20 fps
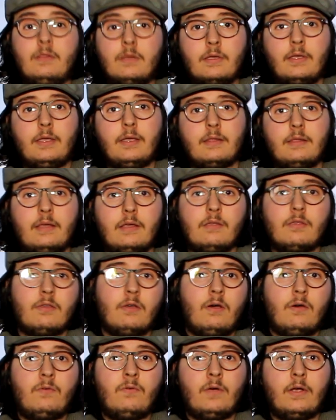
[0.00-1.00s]
looking at that
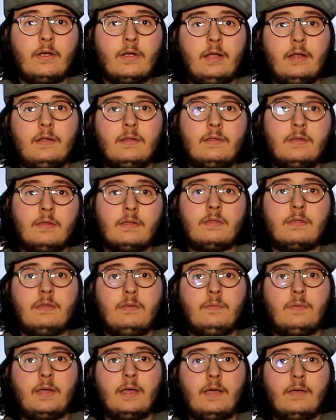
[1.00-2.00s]
software and it does
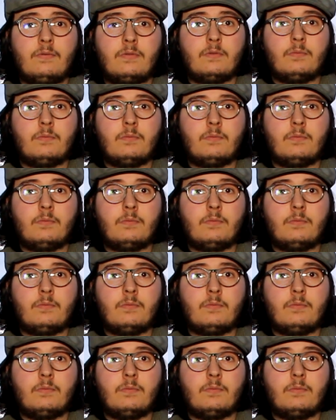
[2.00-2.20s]
seem to have